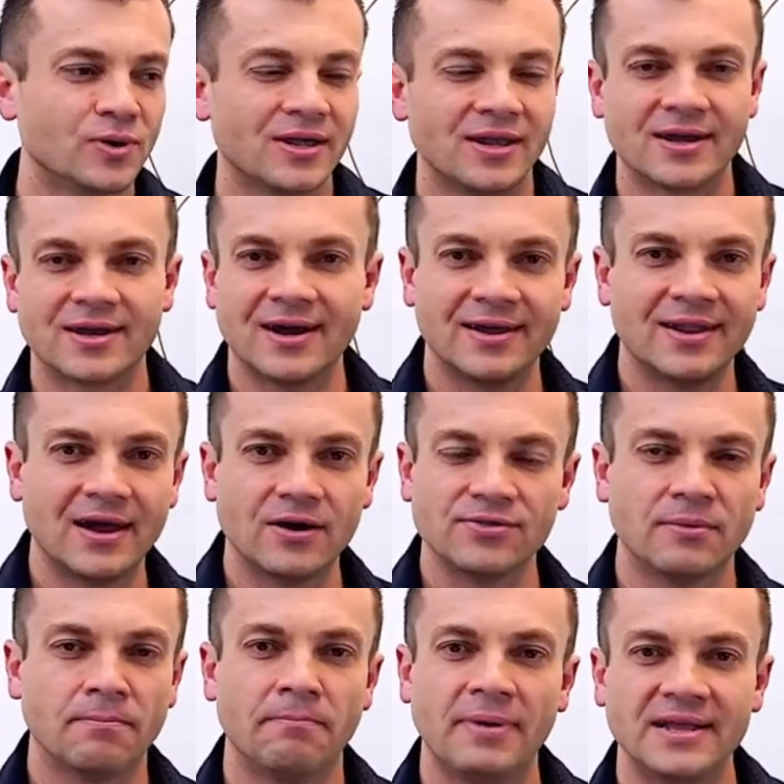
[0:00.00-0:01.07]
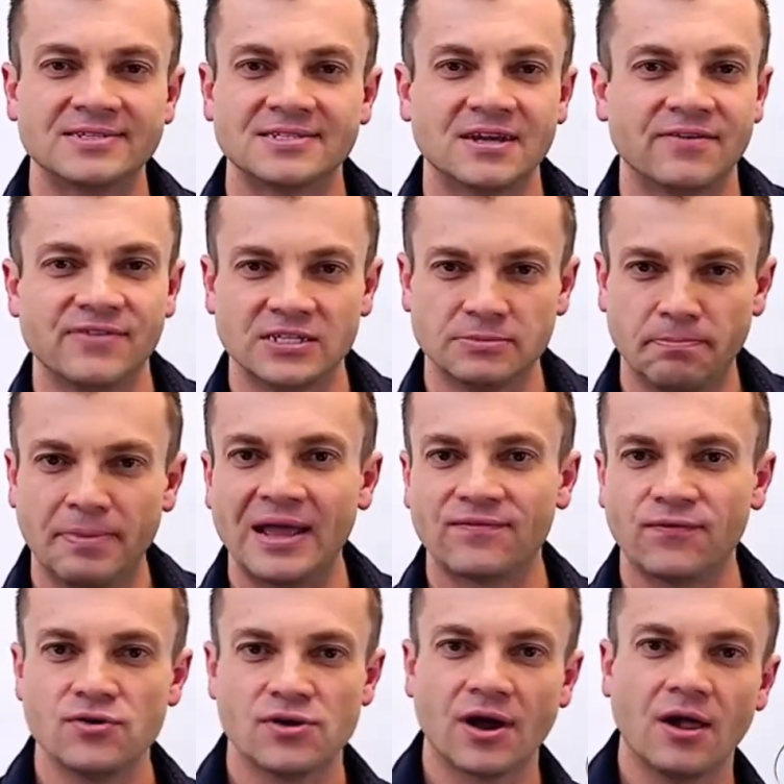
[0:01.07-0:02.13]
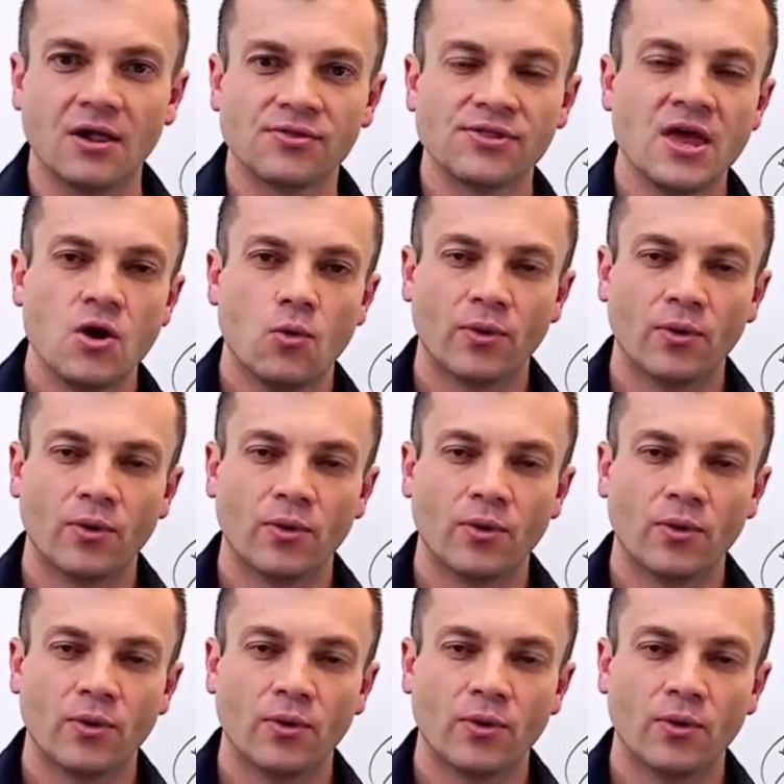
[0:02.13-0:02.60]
We're gonna cut out the bad stuff that's bad for your health.